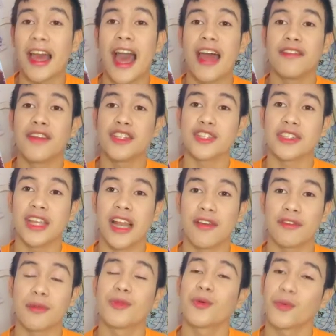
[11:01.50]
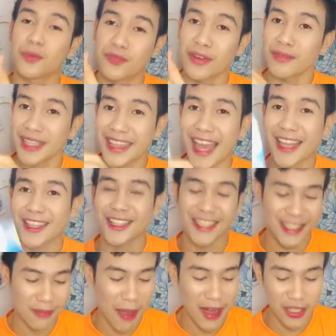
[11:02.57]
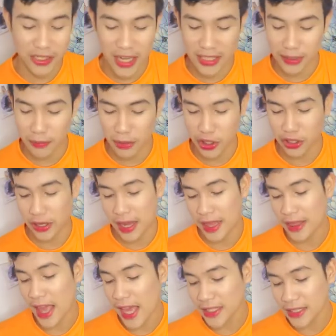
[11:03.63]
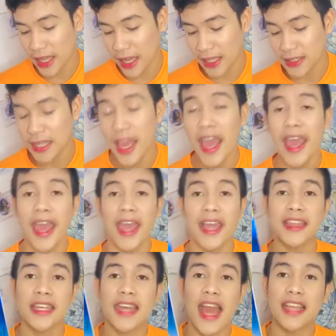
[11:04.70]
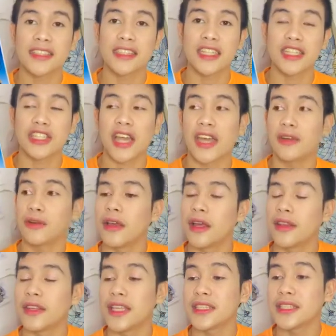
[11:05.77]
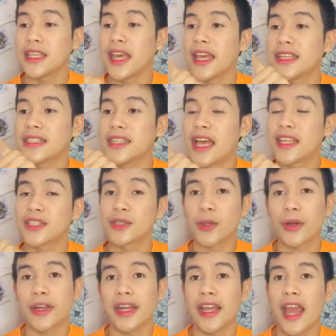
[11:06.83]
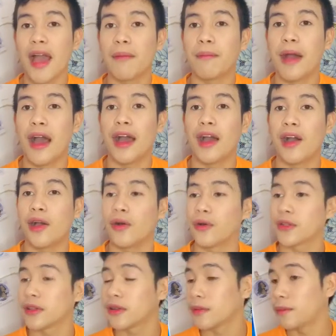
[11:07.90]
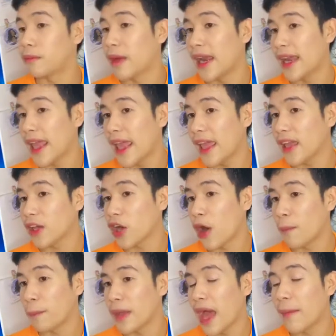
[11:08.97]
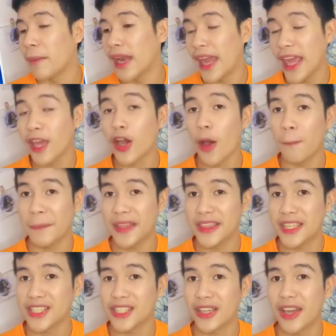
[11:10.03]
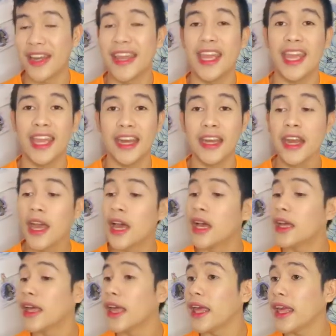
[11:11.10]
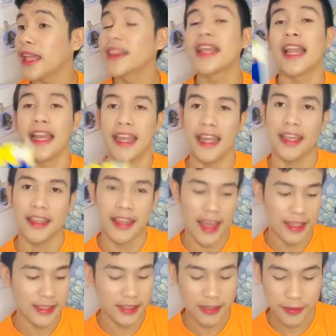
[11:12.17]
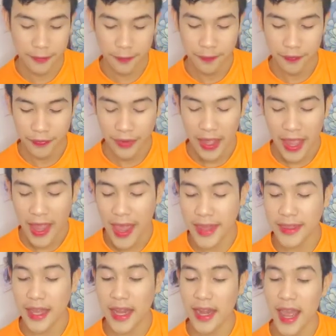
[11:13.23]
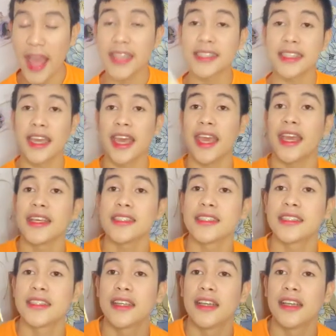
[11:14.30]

adventure nila from the title, The Spanish Dance Mission. And next is In the Dancing Shadows. This is a story about a ballet competition in Italy. Yes. And then next is